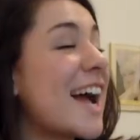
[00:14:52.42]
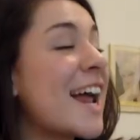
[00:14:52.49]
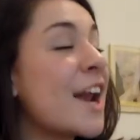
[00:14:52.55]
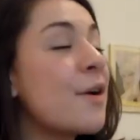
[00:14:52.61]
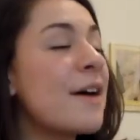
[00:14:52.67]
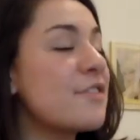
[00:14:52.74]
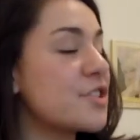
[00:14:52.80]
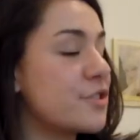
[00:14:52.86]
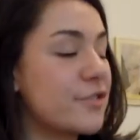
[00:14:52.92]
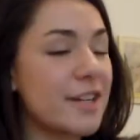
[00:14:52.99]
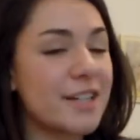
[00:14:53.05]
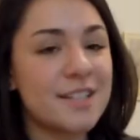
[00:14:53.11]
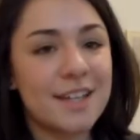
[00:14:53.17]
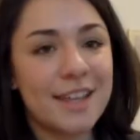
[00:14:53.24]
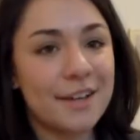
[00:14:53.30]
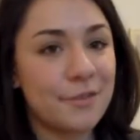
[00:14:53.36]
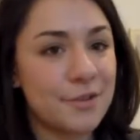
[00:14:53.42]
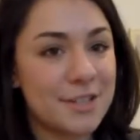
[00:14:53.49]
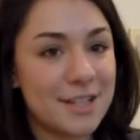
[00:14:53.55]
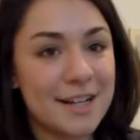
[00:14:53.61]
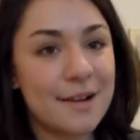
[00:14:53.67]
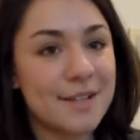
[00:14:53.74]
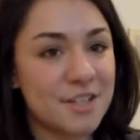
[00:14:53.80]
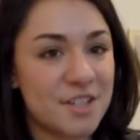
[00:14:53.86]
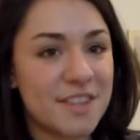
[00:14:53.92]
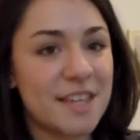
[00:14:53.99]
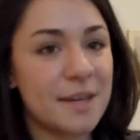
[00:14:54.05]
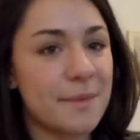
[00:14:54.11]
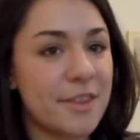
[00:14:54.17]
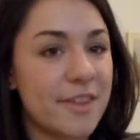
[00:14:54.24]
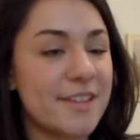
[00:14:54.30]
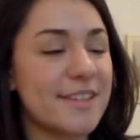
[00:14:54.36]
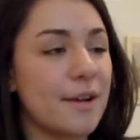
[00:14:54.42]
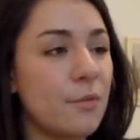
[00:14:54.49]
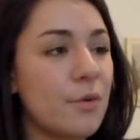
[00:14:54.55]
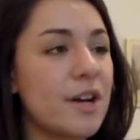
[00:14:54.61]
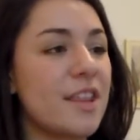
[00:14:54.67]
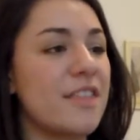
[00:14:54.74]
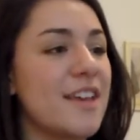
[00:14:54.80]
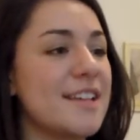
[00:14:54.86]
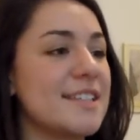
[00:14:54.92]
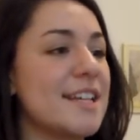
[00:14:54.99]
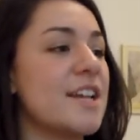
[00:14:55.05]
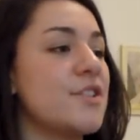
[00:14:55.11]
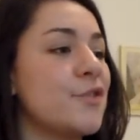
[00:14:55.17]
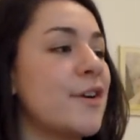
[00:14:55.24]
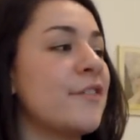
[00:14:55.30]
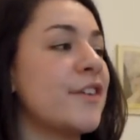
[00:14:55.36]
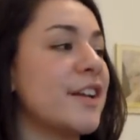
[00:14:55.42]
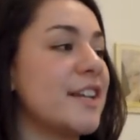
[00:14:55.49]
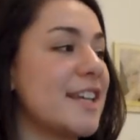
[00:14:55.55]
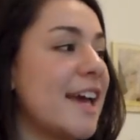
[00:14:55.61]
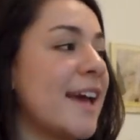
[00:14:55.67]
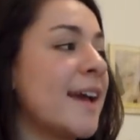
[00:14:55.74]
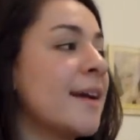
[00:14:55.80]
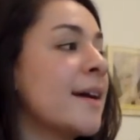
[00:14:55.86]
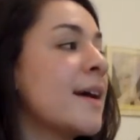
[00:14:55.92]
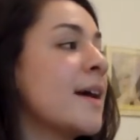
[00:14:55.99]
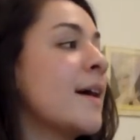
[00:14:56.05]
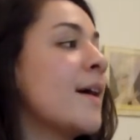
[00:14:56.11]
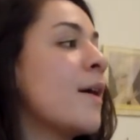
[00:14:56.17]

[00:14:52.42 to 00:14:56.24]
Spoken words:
I don't have a strict daily routine. I was just thinking about this, like, what are the things I do every day?